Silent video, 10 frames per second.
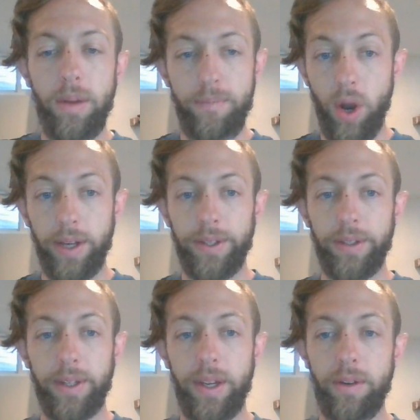price,
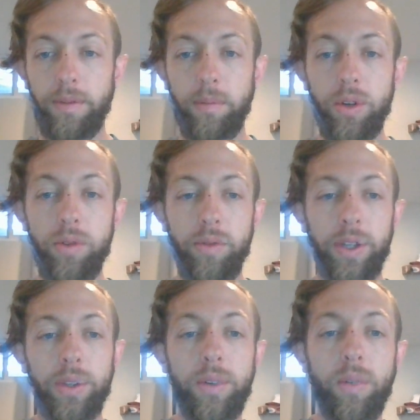either from
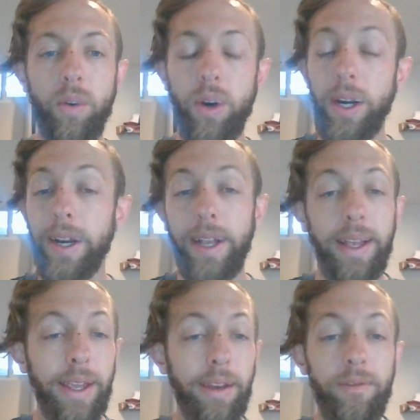232 or
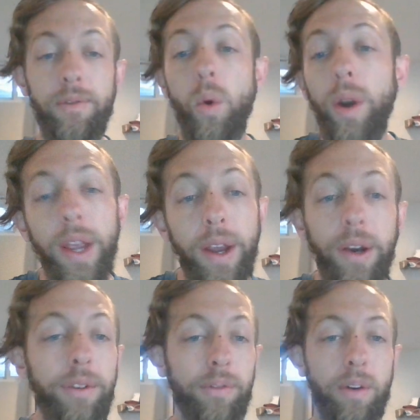in 4
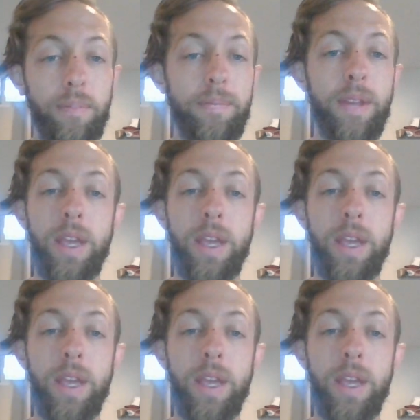years from